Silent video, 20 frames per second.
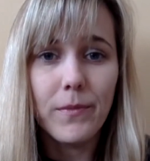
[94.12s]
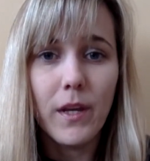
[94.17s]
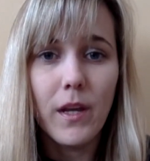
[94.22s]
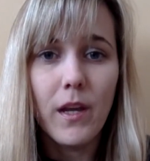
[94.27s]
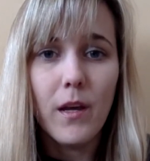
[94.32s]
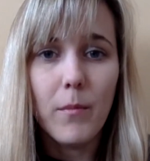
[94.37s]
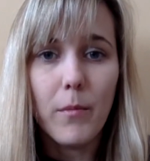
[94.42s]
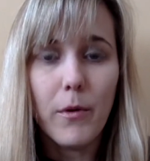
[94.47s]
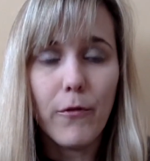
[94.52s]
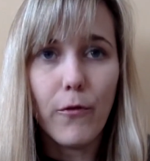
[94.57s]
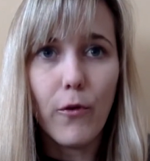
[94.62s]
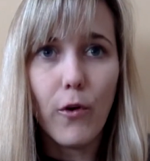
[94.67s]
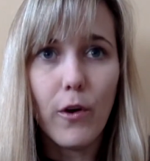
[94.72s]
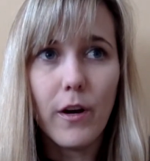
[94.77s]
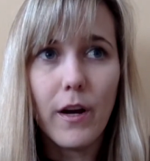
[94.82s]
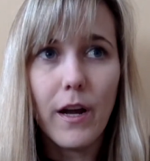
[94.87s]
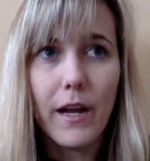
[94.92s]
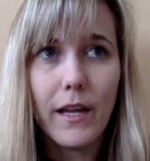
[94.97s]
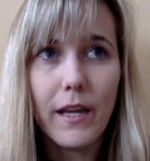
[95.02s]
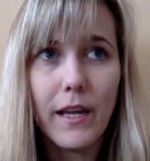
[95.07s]
Before
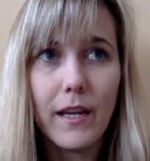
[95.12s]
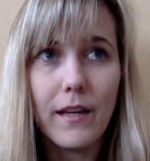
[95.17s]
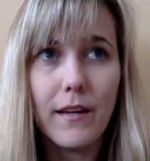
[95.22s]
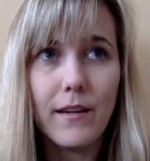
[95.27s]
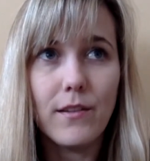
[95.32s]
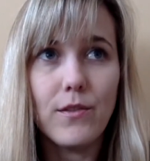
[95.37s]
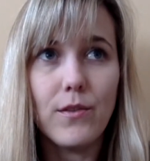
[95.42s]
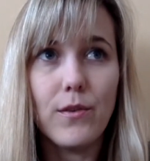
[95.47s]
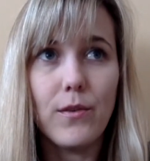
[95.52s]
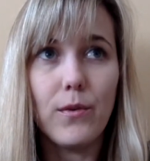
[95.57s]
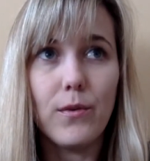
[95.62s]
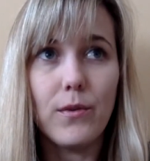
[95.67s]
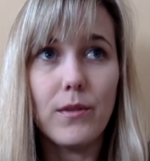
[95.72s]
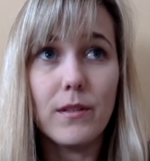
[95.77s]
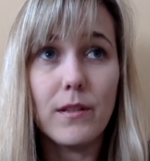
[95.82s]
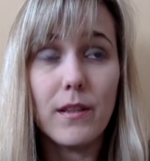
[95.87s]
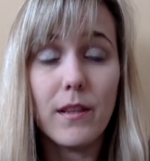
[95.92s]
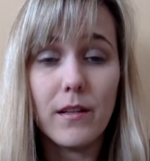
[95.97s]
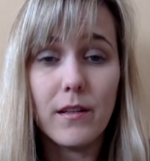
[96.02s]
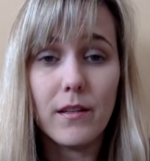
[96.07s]
I get into
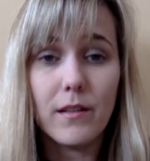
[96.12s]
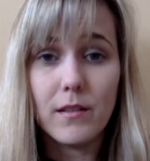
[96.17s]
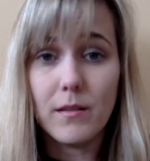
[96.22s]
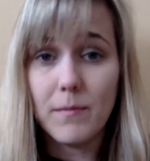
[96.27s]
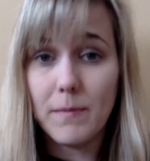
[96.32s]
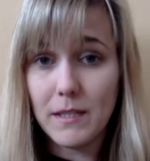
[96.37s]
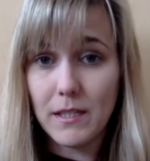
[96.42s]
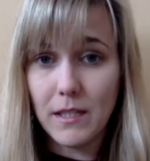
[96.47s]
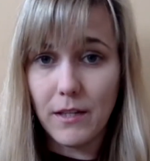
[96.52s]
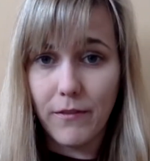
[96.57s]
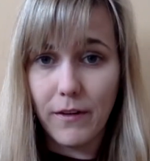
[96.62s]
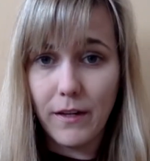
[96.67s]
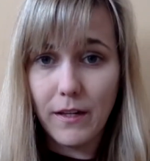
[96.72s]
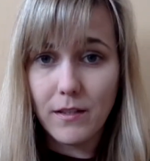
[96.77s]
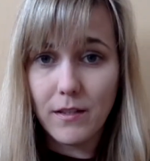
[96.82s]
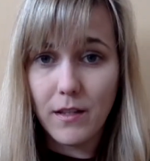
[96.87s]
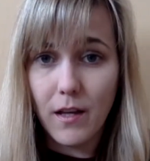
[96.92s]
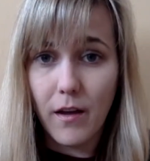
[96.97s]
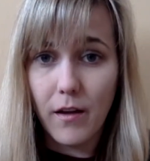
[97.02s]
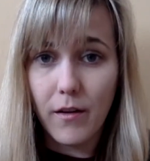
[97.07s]
the
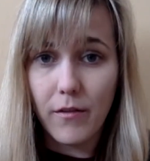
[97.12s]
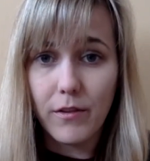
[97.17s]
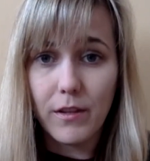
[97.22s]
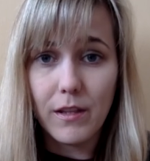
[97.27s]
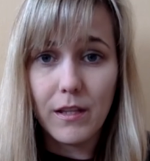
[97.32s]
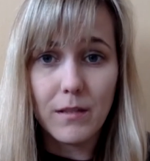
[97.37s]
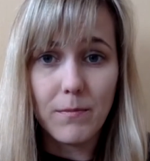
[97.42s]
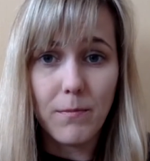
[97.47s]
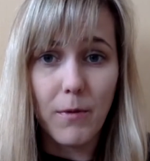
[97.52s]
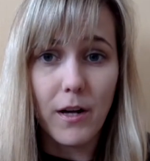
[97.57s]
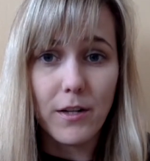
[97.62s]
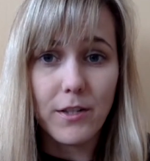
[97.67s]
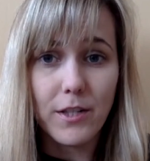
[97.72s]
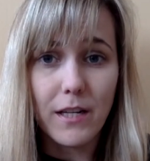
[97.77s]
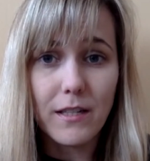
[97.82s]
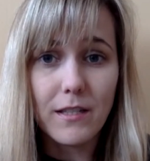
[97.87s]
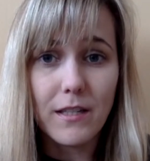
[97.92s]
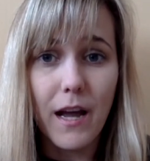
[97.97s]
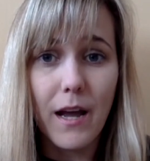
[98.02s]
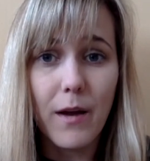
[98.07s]
specifics of this
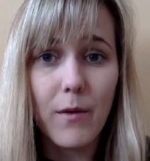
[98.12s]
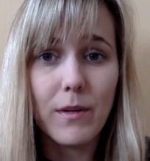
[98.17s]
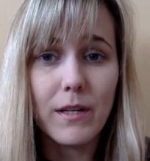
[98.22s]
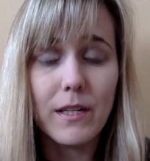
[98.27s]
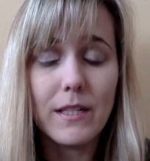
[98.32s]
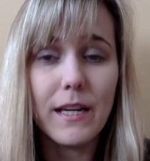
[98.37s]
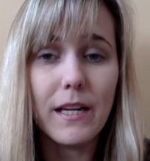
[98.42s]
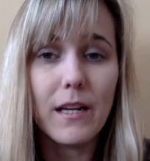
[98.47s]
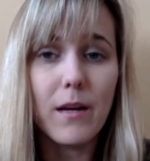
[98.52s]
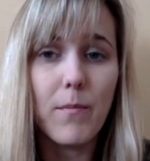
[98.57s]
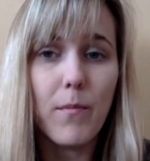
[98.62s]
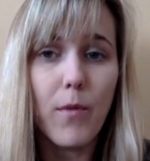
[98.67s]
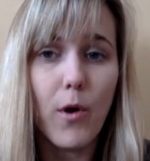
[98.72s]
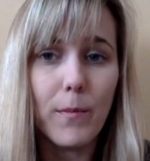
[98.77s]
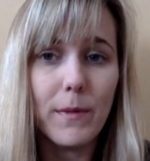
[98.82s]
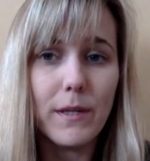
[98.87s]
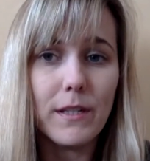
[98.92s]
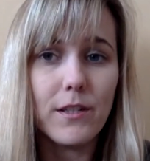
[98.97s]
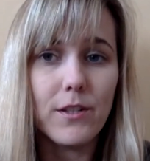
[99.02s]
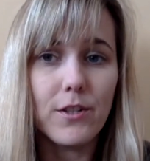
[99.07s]
project, I want to take a
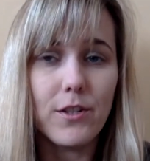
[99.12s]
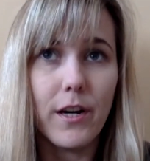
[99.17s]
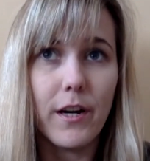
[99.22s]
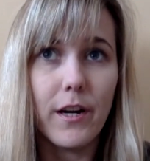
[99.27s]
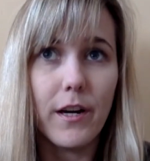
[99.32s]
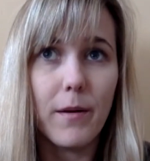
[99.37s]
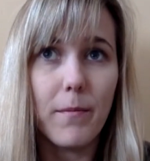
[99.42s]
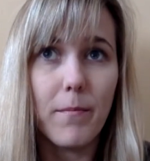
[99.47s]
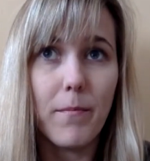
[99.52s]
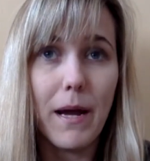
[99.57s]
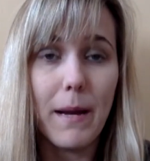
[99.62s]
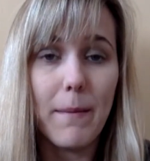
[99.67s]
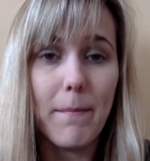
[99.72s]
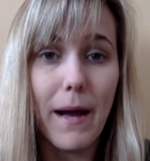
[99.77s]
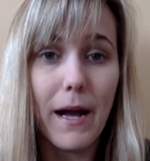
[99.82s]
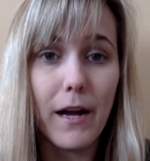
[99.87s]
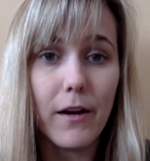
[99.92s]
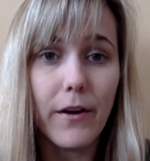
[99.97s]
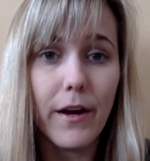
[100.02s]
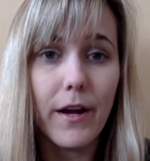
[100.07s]
moment to share my
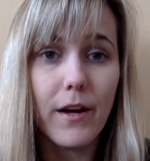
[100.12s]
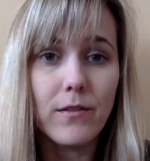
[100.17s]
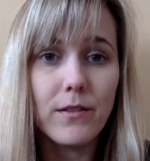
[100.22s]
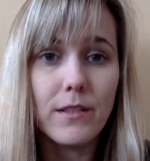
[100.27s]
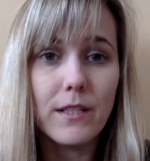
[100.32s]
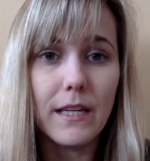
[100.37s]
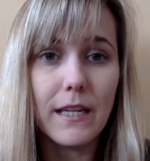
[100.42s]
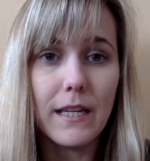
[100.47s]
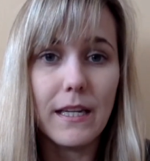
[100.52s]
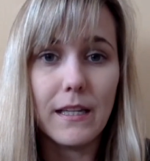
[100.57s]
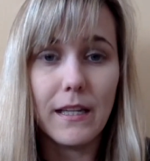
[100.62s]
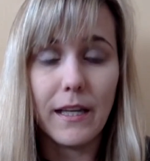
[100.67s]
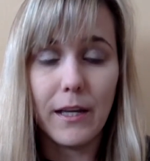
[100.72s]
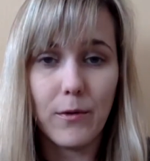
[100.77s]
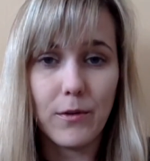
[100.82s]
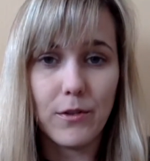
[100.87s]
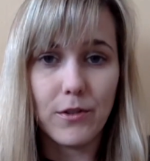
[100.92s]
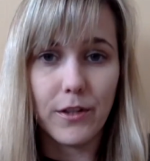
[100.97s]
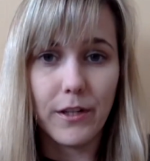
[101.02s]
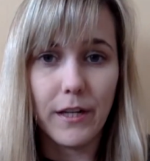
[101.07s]
background in
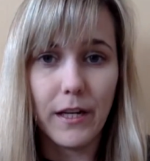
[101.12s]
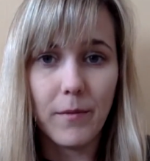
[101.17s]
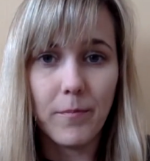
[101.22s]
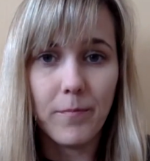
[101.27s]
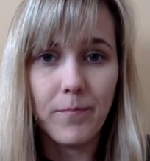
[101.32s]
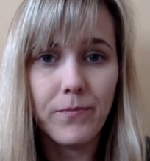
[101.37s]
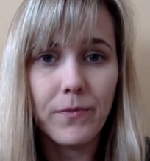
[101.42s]
language learning.